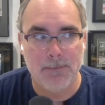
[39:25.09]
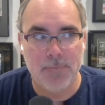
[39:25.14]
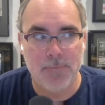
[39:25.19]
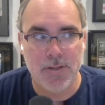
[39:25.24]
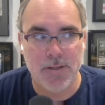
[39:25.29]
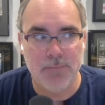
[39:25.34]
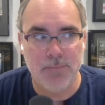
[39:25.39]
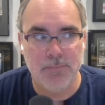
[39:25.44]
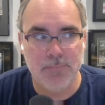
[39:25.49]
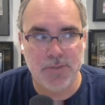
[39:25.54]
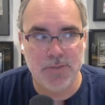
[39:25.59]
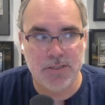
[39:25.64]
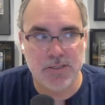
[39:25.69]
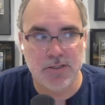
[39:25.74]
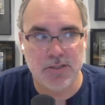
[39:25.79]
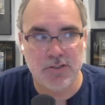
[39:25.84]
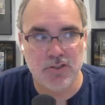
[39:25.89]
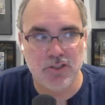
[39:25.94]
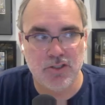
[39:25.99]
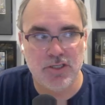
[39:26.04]
but
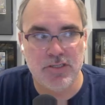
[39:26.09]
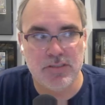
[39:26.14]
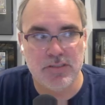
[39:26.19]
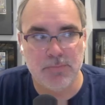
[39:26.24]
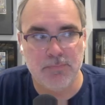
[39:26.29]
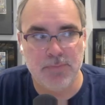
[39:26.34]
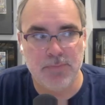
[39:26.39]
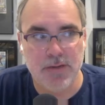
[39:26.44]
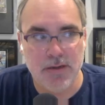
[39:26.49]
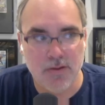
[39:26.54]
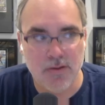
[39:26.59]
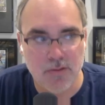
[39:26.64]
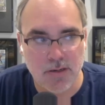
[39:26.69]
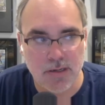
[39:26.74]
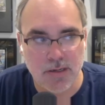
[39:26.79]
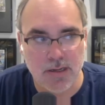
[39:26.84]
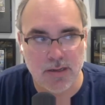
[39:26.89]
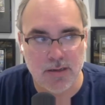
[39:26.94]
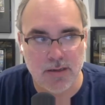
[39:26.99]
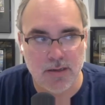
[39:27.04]
because she's a
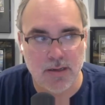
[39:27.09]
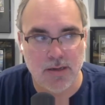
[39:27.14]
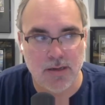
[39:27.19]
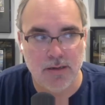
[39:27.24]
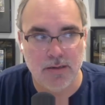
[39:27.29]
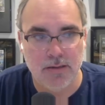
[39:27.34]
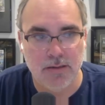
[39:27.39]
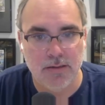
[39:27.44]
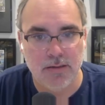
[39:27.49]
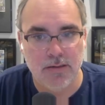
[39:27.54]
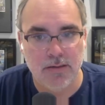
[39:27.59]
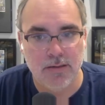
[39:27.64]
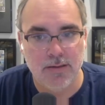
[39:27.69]
paragon,